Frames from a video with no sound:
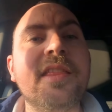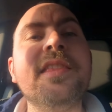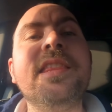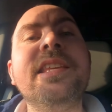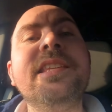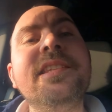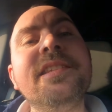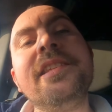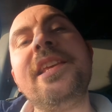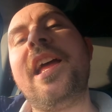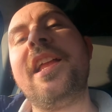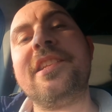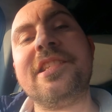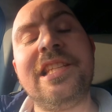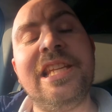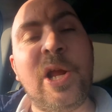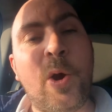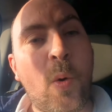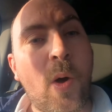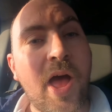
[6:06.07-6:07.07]
This is
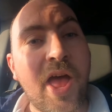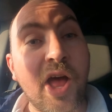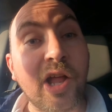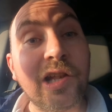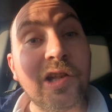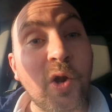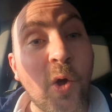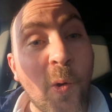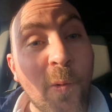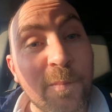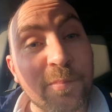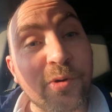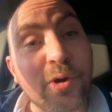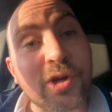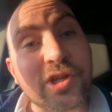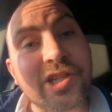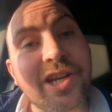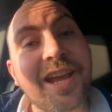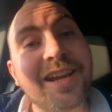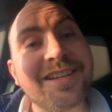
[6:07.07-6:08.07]
actually quite a long
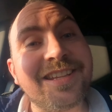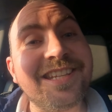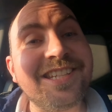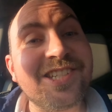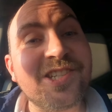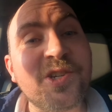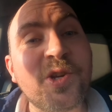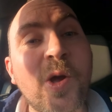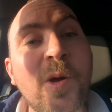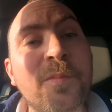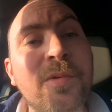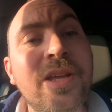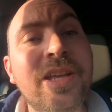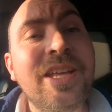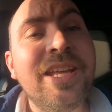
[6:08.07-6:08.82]
project, this job.